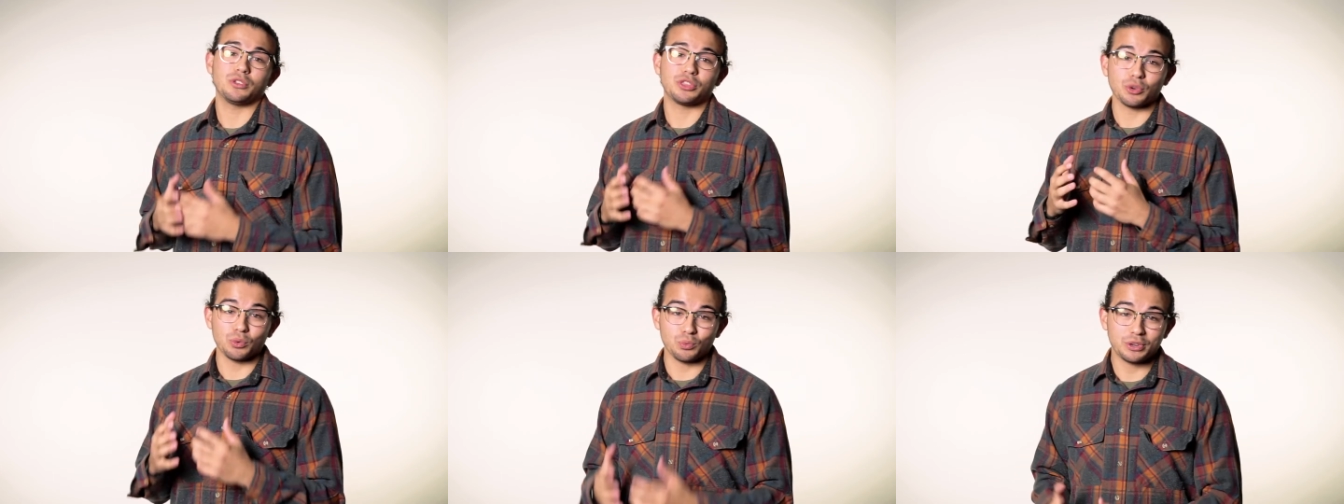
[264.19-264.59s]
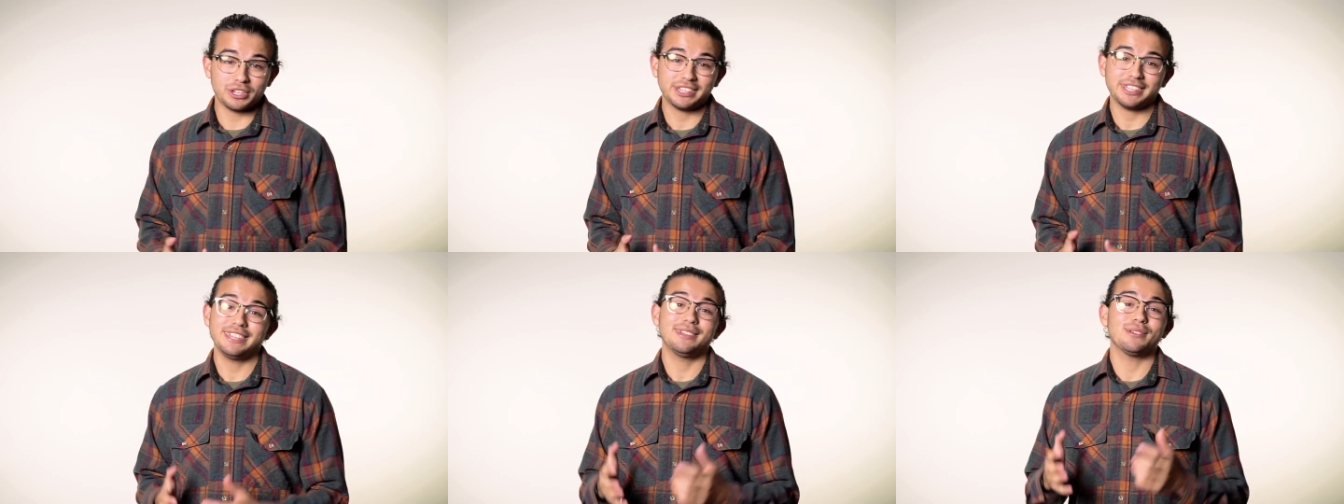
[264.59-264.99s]
with the
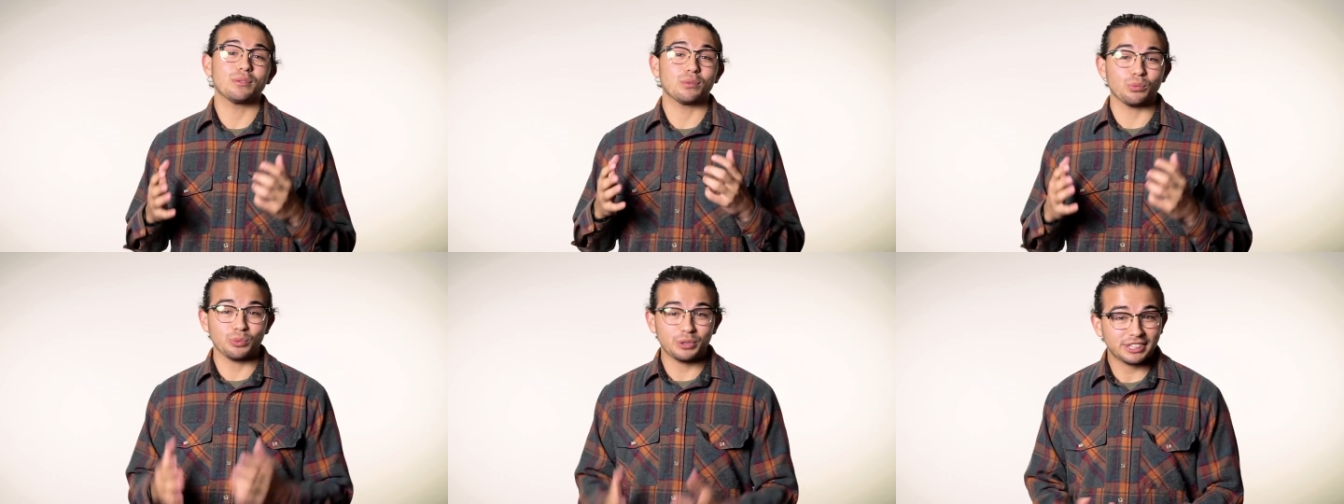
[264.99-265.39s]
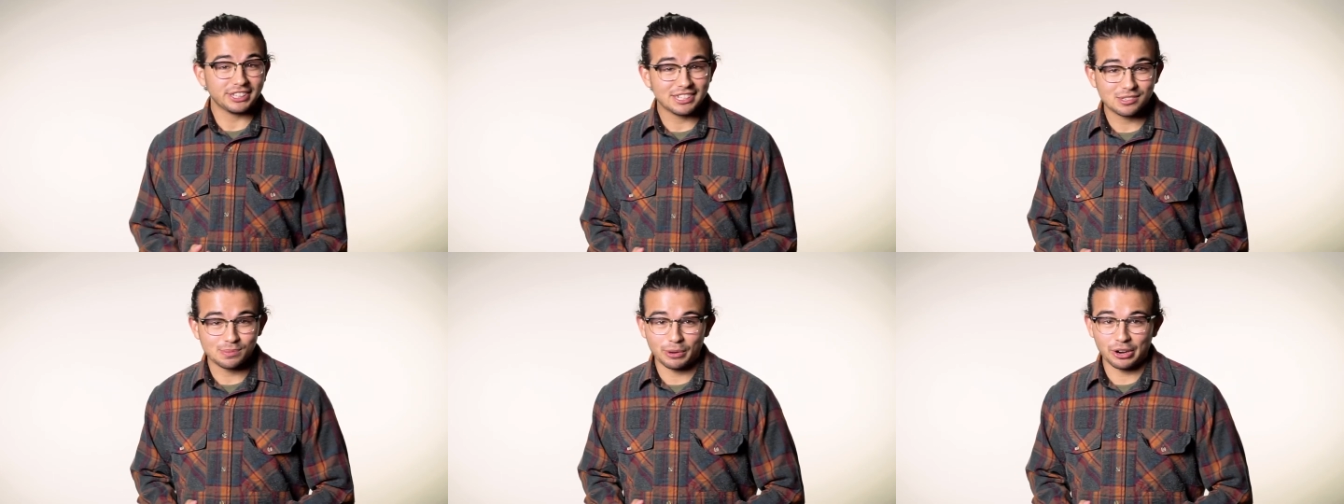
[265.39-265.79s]
really,
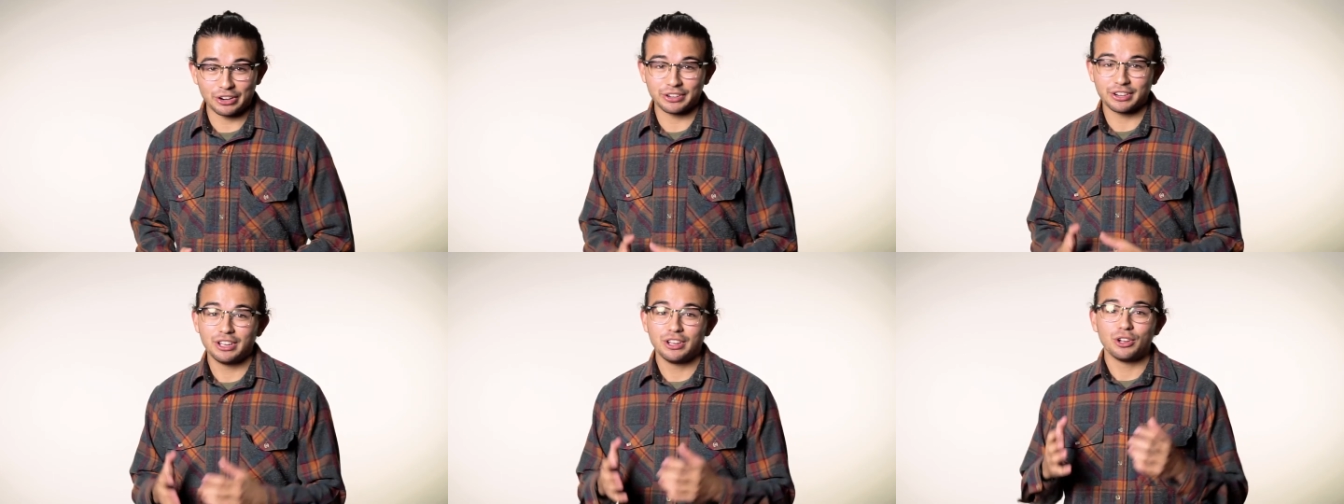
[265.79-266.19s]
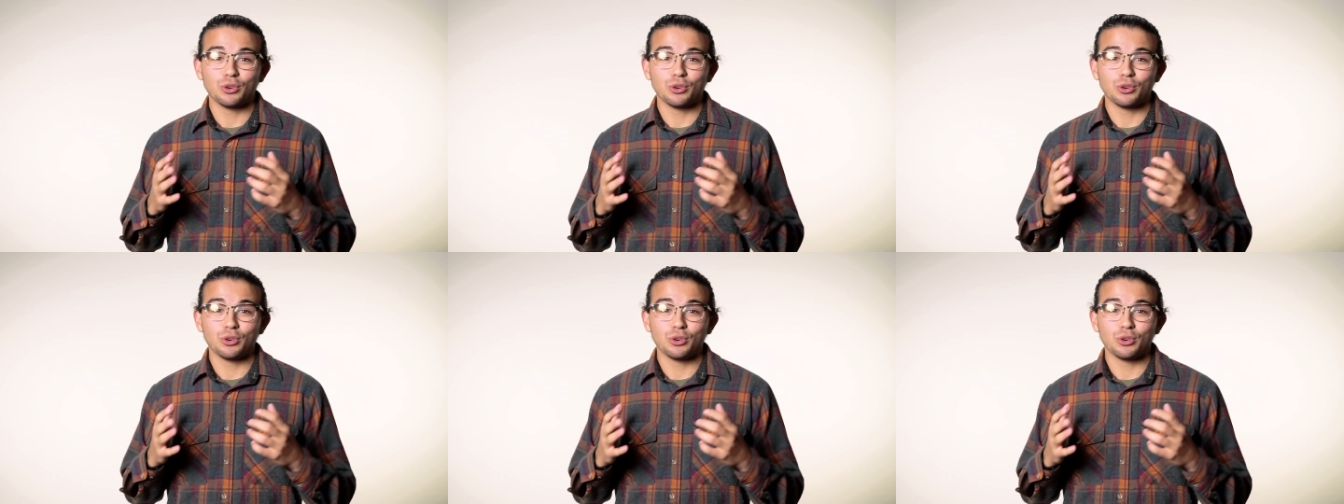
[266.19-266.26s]
really smart,